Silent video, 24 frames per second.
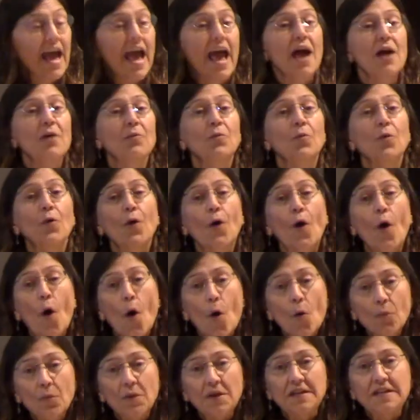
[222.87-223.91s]
and we're
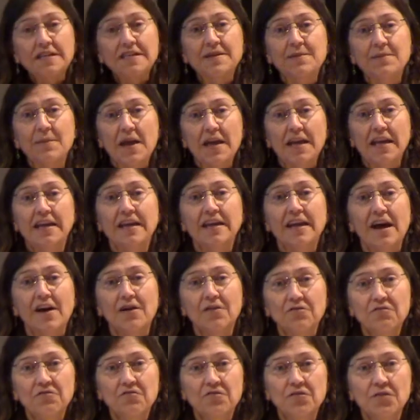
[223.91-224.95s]
hoping to make it a
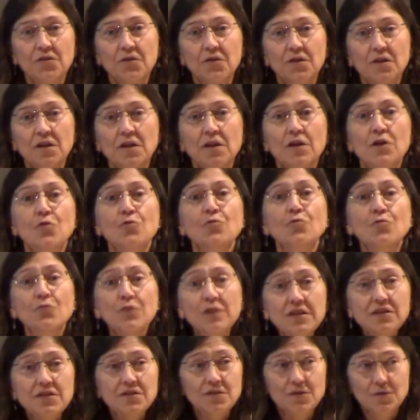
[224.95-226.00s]
full
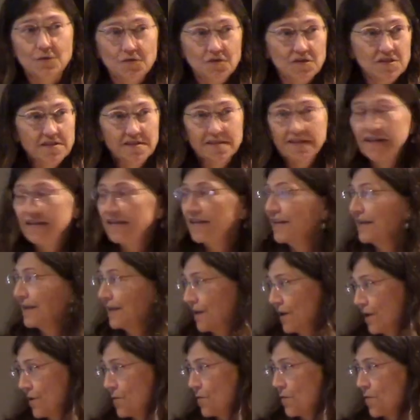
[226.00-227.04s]
research study
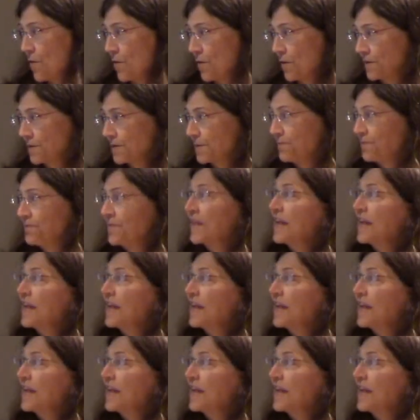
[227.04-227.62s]
cohort.